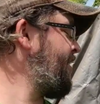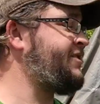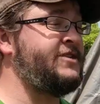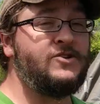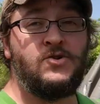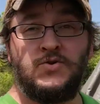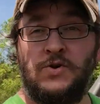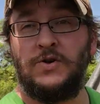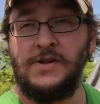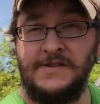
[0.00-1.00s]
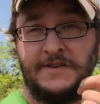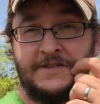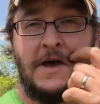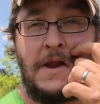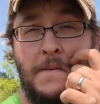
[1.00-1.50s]
nice and cool in the
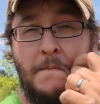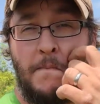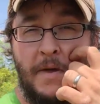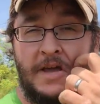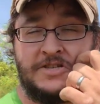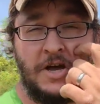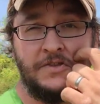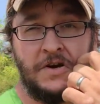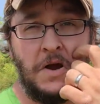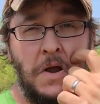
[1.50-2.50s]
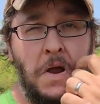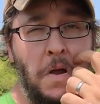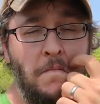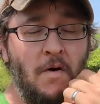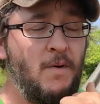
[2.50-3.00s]
sun pig shelter,
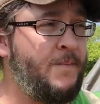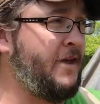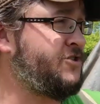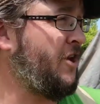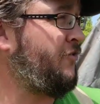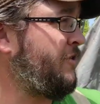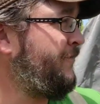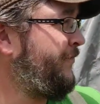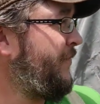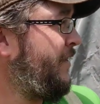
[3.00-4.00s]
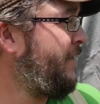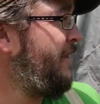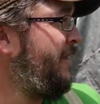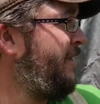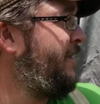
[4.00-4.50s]
mobile pig shelter,
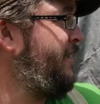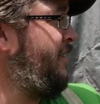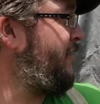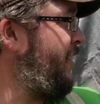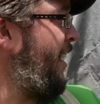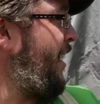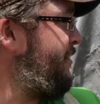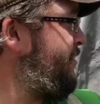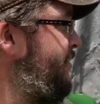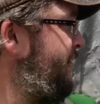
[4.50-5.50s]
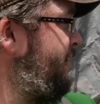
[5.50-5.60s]
here at